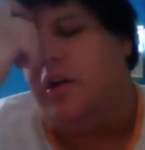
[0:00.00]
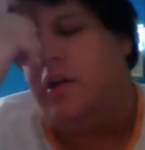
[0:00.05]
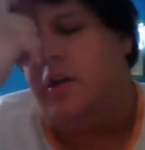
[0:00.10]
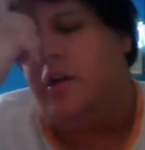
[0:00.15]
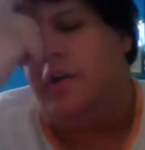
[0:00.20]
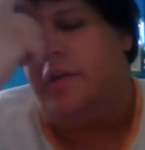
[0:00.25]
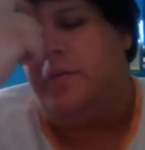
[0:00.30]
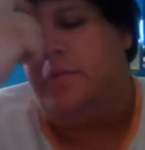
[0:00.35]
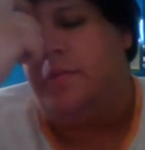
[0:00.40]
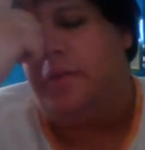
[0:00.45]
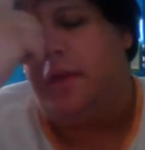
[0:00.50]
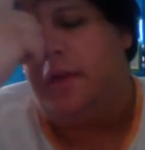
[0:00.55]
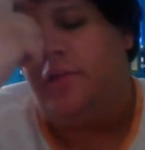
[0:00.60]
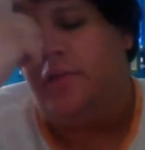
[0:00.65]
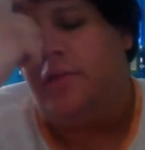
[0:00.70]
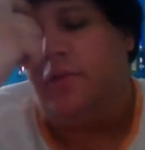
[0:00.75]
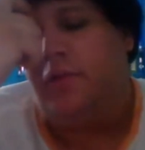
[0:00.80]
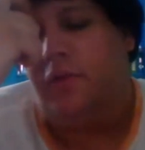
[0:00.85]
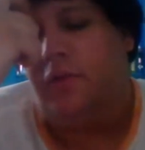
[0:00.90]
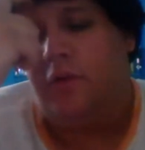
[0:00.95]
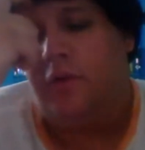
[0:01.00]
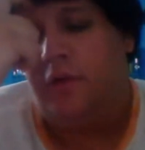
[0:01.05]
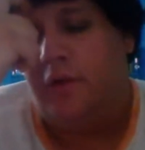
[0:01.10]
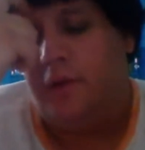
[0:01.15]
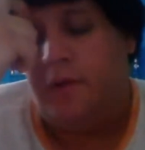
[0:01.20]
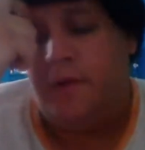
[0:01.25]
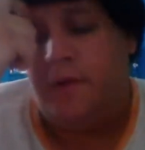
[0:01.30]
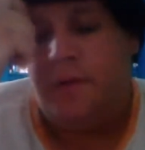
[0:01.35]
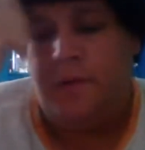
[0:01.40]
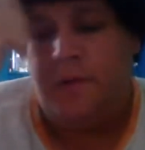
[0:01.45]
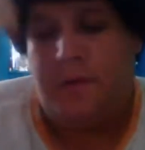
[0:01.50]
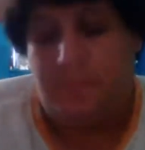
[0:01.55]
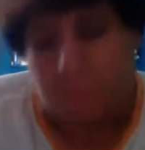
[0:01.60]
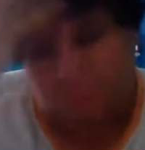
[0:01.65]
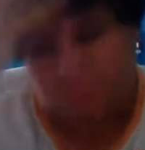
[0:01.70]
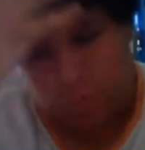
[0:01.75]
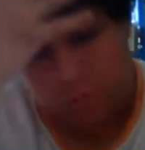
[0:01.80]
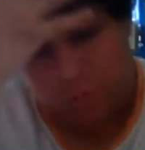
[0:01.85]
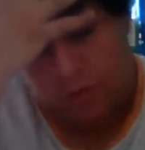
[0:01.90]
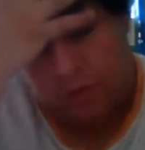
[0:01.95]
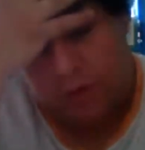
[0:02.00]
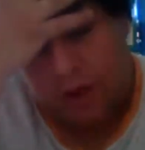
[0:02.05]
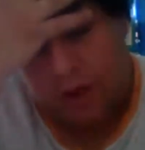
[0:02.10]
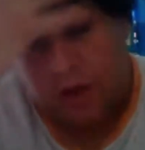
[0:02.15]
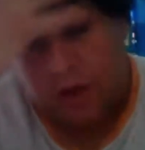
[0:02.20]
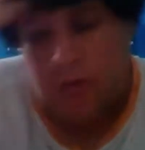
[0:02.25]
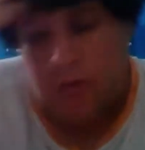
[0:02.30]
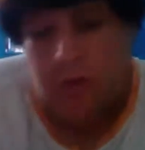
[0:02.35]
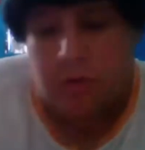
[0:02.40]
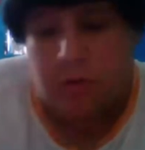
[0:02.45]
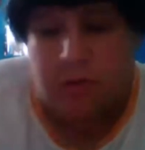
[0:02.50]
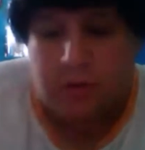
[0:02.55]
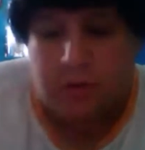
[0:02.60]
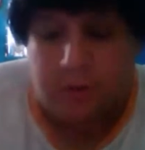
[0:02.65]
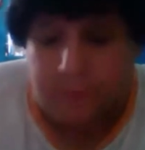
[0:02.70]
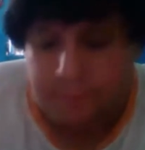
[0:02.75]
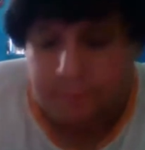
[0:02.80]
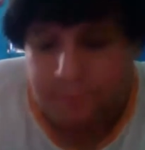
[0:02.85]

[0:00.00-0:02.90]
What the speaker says: in the Play Store. But when you download it,